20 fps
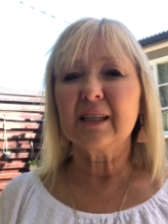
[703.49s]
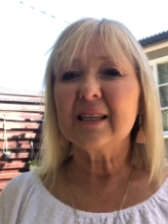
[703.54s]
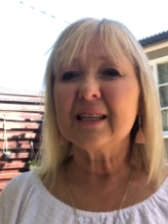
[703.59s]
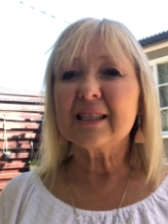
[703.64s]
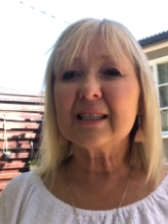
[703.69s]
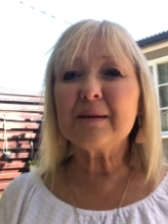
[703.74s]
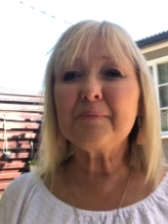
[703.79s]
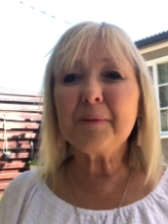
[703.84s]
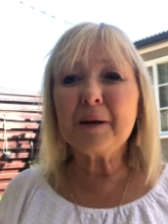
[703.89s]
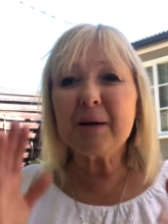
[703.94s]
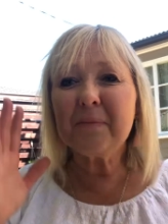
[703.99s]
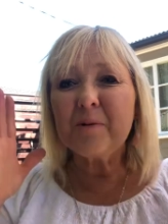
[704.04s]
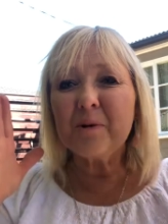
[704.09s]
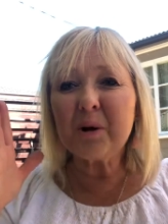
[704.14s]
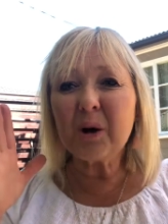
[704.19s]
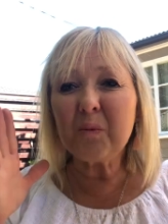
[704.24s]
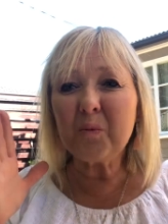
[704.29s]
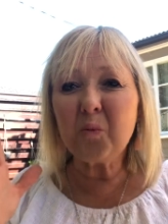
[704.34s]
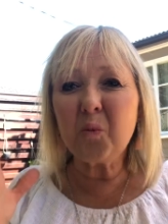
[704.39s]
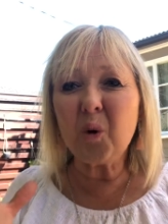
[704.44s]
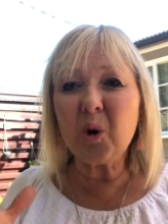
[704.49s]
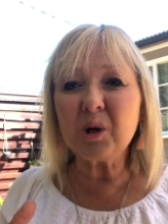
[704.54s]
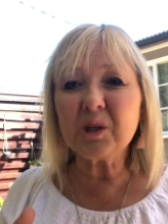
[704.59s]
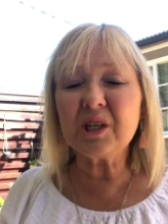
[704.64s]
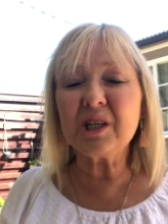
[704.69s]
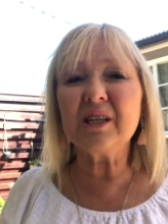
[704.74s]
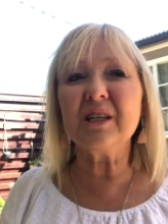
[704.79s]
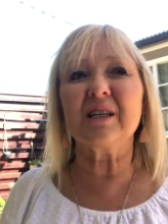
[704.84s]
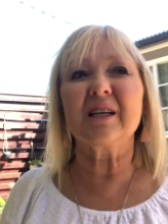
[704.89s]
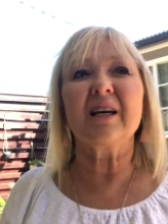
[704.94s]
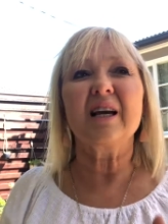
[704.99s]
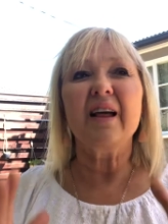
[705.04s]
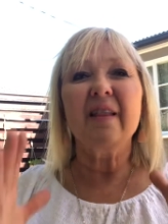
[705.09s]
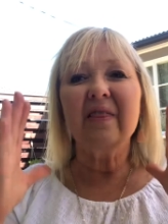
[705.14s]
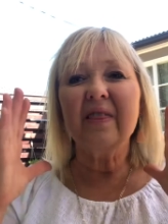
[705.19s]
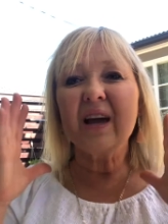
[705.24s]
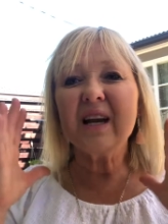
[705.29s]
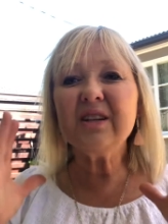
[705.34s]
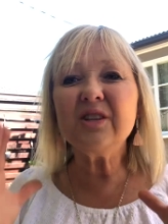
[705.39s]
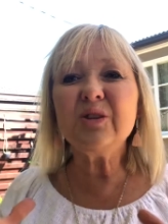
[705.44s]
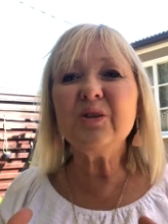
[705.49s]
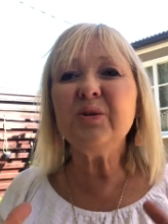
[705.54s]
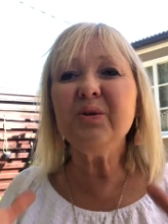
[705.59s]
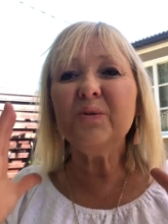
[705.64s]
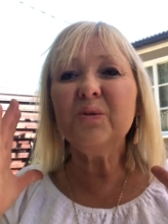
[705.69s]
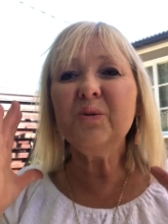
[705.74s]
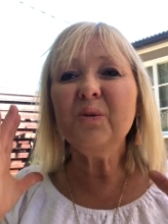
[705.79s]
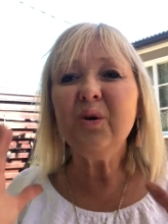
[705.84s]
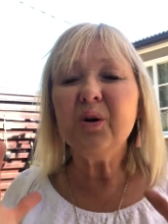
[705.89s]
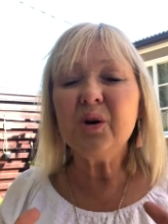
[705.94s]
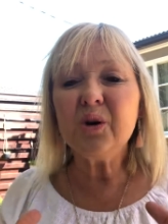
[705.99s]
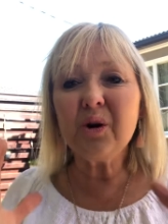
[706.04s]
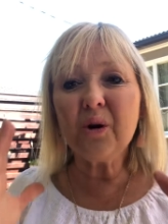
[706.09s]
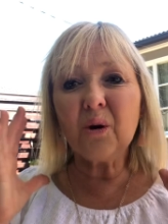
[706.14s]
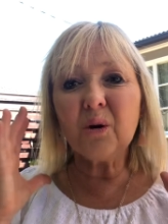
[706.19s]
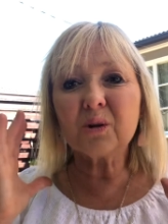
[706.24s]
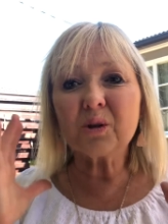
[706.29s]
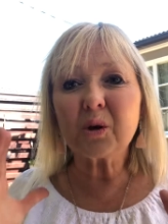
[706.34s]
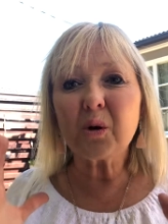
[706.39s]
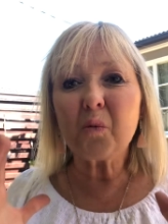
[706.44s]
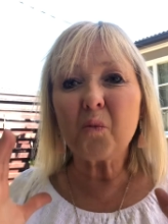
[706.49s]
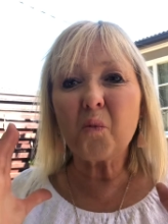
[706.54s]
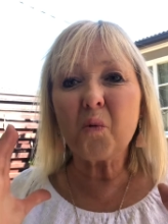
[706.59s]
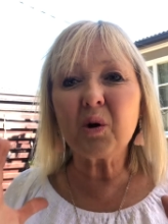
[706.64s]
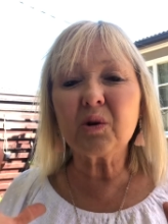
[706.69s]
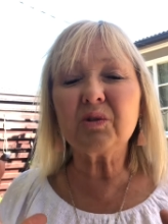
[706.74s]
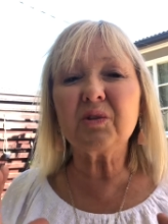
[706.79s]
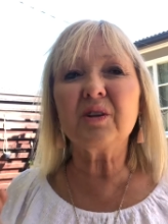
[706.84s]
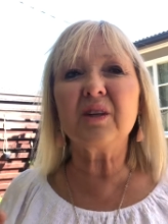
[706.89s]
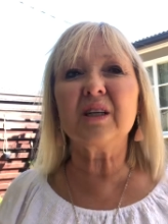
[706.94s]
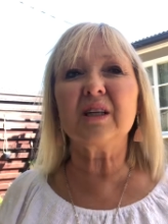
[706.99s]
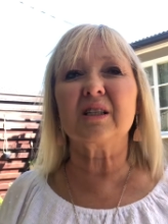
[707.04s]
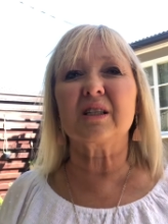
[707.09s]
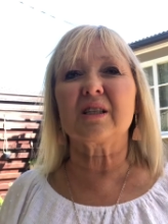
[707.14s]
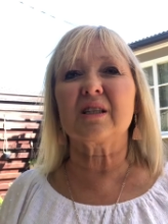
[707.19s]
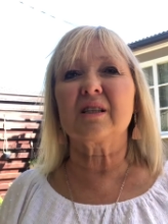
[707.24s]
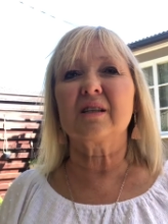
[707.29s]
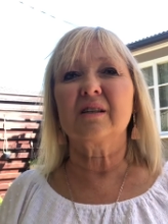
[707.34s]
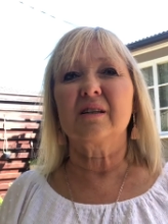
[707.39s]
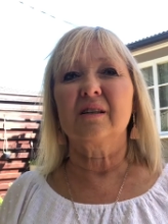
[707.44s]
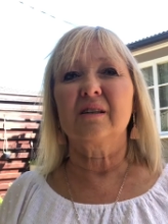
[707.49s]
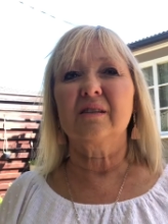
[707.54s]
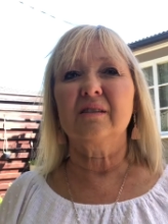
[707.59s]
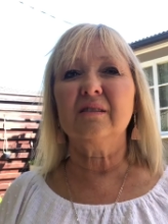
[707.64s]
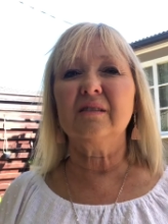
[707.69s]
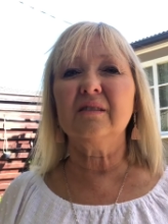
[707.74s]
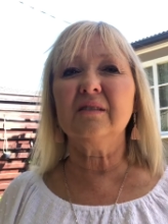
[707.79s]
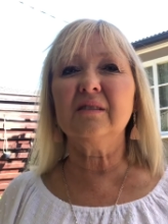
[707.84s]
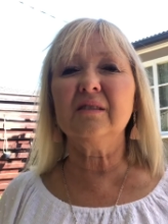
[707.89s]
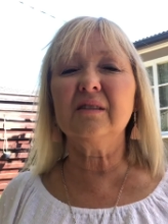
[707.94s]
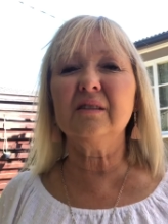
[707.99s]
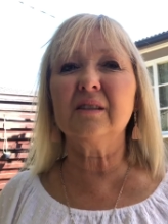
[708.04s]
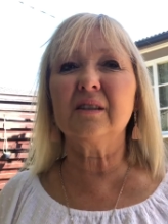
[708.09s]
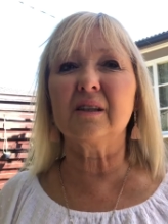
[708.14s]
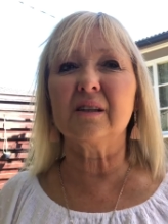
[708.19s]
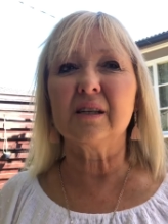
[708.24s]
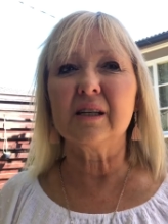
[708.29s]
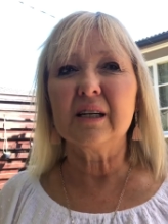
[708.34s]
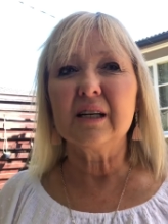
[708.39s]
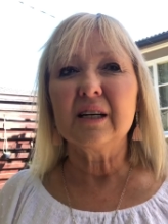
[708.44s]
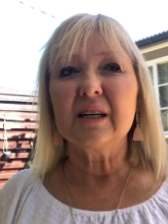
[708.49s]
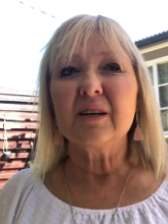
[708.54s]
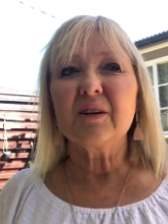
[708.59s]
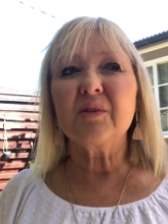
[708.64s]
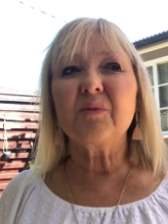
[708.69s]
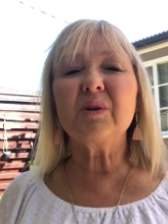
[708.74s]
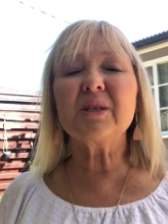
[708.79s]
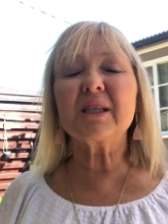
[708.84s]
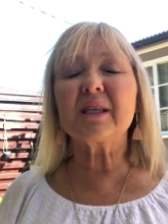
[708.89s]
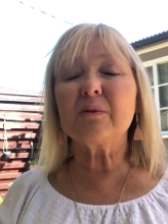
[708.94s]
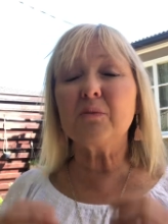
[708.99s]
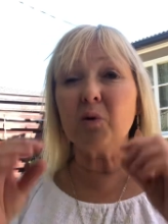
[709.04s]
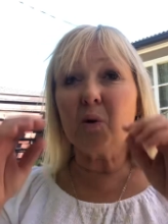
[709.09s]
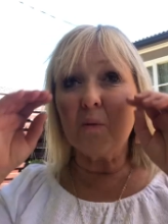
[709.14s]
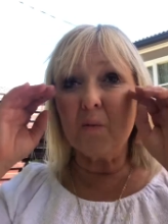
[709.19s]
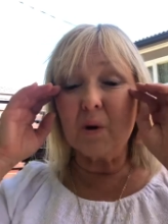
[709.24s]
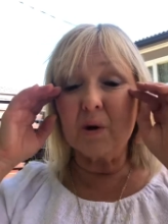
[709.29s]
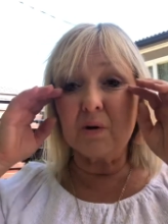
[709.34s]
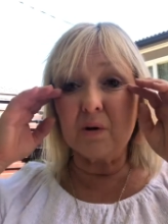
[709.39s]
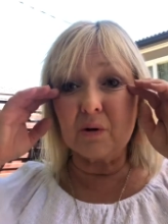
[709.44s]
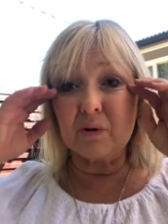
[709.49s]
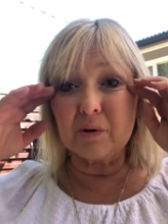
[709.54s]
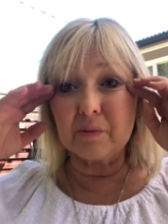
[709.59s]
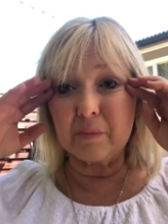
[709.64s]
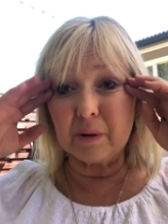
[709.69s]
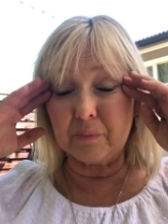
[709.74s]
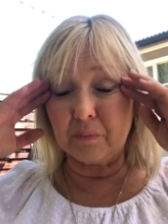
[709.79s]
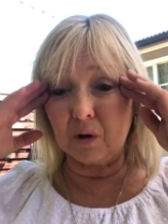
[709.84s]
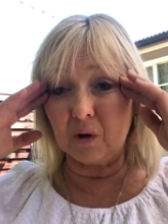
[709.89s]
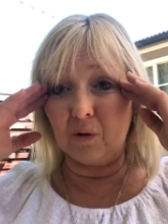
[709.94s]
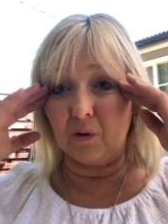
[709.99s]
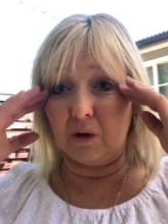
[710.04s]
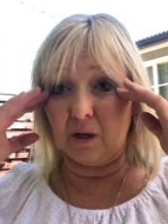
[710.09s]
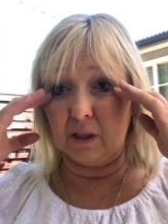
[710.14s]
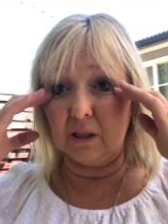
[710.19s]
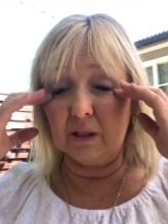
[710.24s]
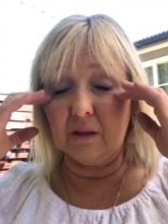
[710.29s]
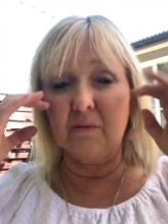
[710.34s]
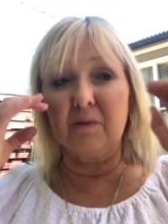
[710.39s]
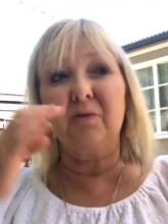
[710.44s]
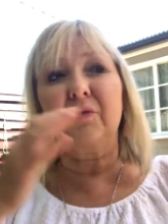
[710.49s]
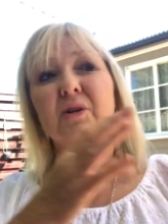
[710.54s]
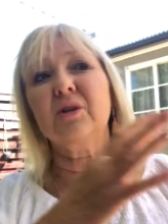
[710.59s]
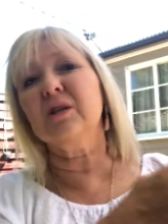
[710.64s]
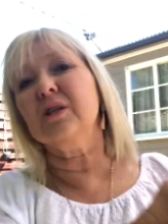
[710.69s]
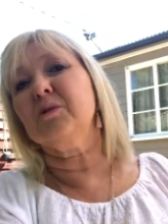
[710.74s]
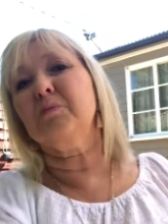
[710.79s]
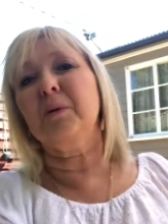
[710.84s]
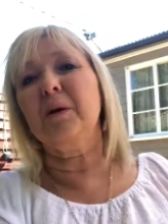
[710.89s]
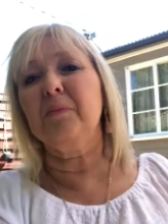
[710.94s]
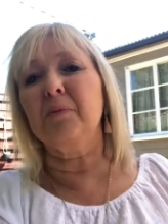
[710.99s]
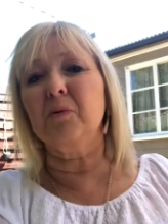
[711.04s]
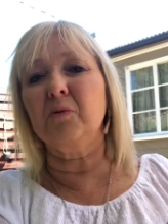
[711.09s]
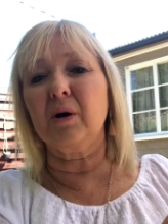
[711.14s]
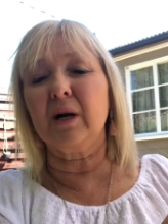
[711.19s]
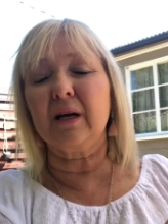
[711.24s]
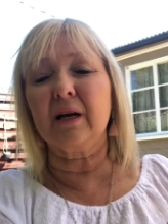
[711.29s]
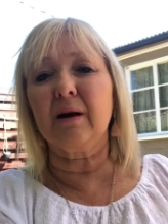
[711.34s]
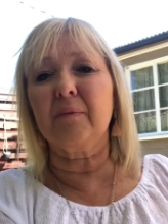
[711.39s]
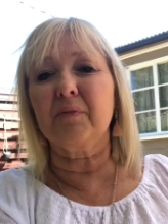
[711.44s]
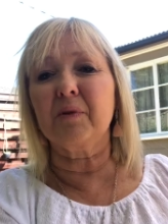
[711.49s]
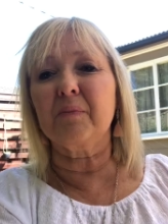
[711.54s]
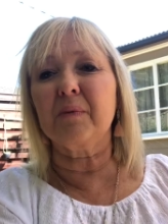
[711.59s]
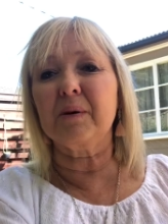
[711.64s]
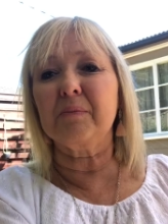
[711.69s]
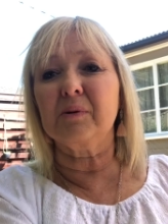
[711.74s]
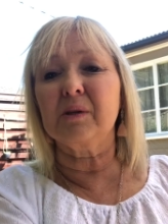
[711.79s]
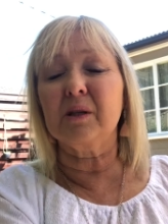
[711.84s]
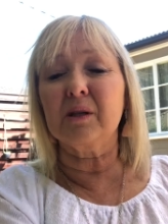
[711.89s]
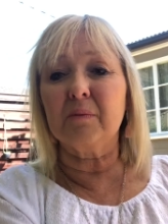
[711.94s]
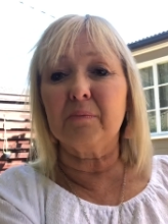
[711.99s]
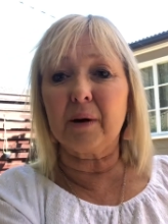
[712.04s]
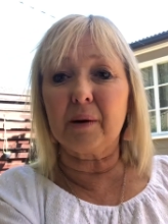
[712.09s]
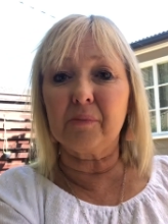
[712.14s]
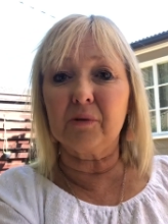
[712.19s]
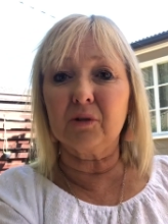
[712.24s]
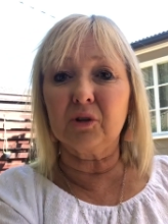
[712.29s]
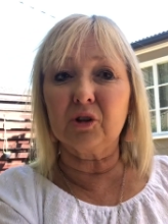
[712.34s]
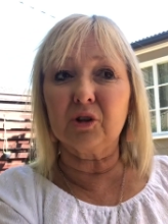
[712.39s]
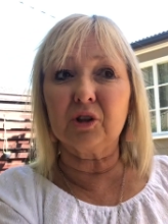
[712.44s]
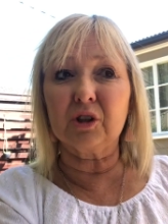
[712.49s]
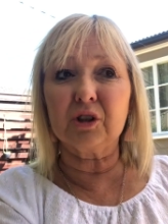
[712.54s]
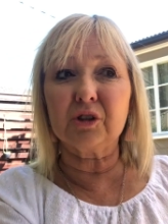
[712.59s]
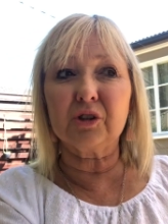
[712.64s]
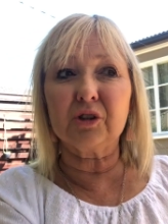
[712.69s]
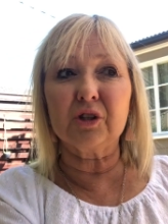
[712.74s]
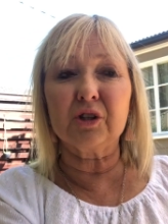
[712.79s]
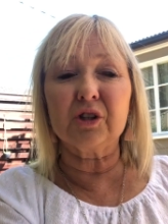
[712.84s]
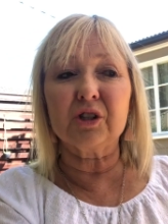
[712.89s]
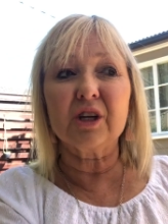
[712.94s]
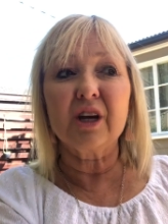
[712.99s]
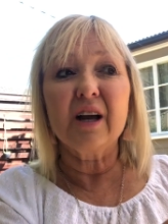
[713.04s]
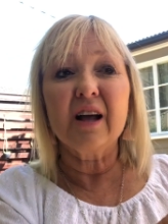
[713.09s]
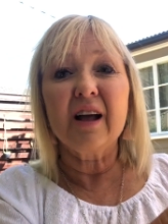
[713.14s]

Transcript: See, people don't want it. They do not want this. Oh. But see, what we've got to remember, guys, with these people waking up and the people in their bubble denial suits,